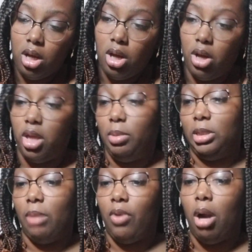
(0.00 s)
Okay, let me
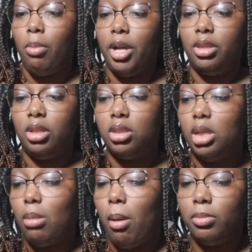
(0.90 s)
stop before I break this
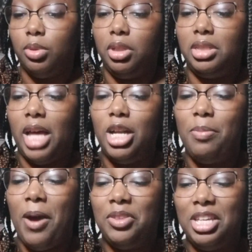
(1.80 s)
because I'm really excited
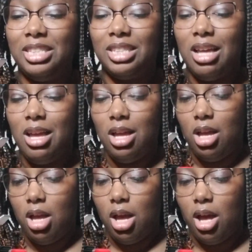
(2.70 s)
about this.
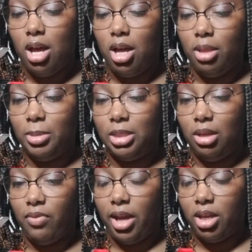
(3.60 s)
Let me see
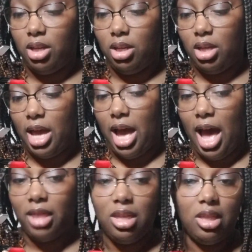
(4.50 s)
if I can. Yeah,
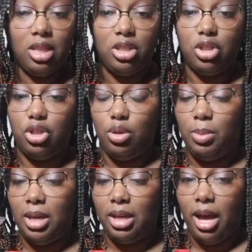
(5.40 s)
I think this is too
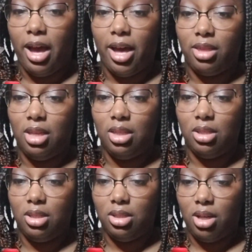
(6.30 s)
big. I think
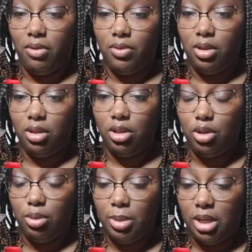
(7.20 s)
this is definitely
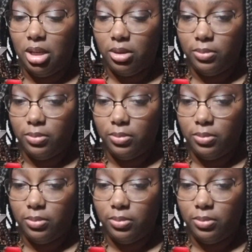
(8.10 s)
too big.